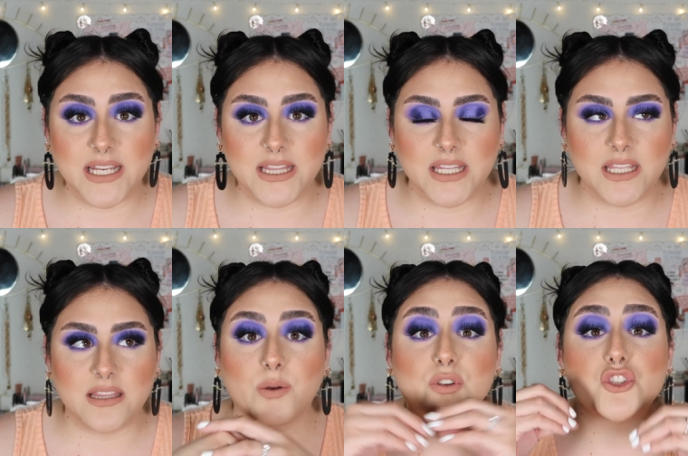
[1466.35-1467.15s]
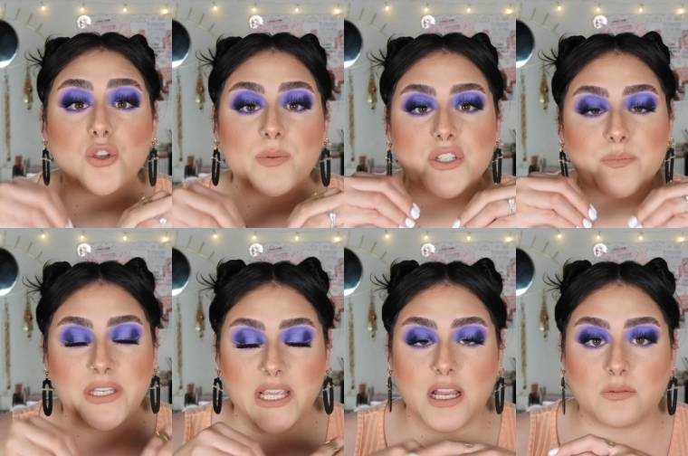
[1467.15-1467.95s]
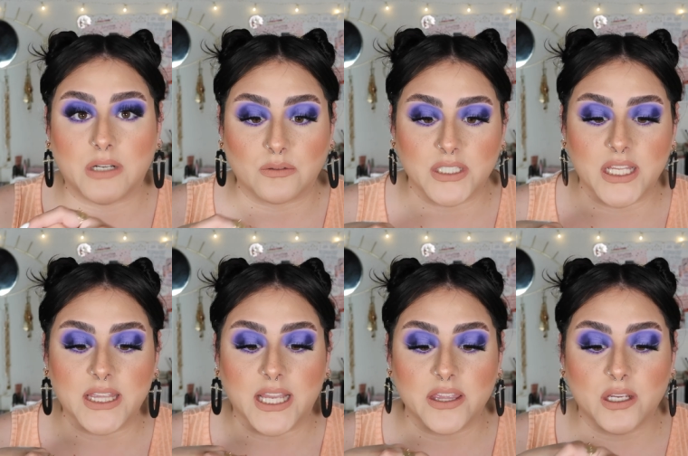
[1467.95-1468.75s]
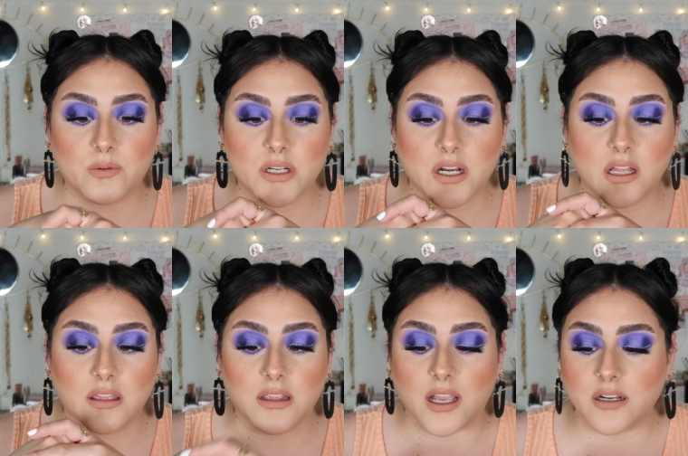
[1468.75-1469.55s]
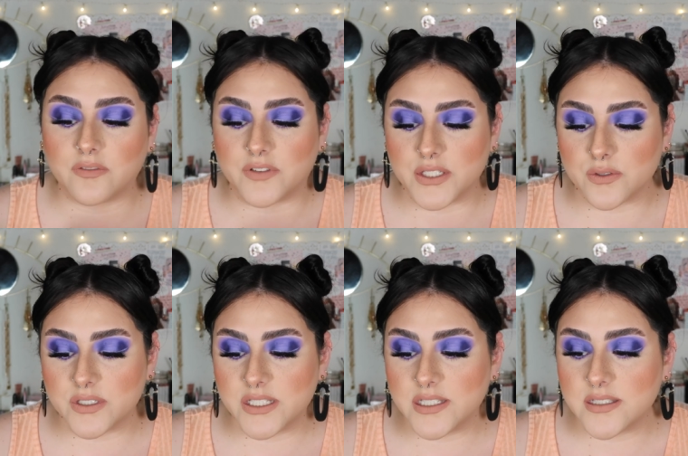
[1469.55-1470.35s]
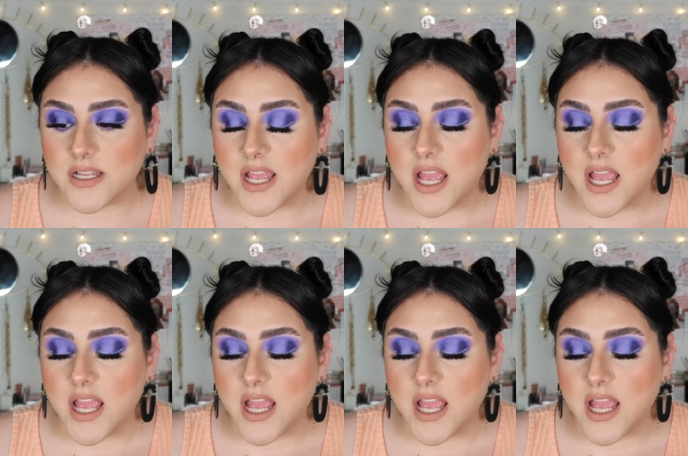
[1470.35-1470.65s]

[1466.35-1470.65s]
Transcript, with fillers: anything there was so much media around it that there were a lot of resources